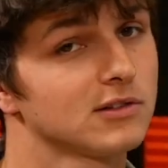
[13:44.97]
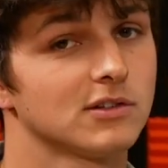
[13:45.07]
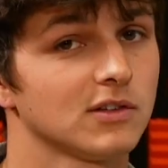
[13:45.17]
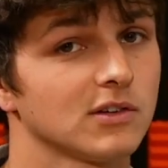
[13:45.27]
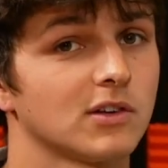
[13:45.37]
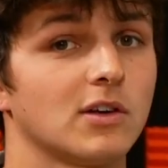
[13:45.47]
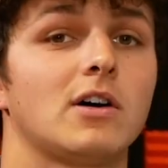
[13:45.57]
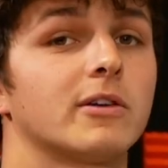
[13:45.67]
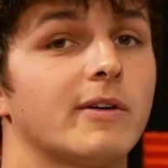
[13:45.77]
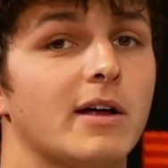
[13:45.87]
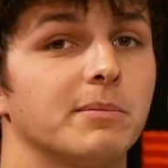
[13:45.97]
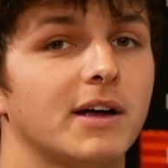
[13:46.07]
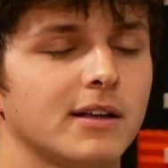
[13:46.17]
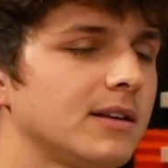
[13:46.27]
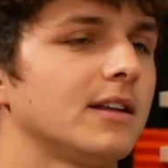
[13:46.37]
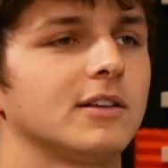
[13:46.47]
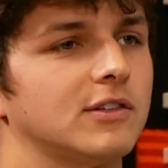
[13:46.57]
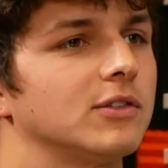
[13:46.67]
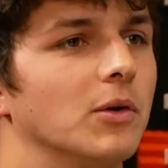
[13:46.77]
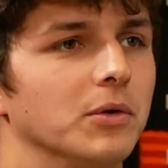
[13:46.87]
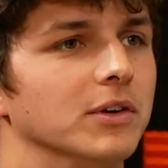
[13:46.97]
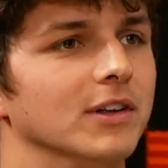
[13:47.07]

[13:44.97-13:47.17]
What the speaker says: Just a good all-around bike, and it's so good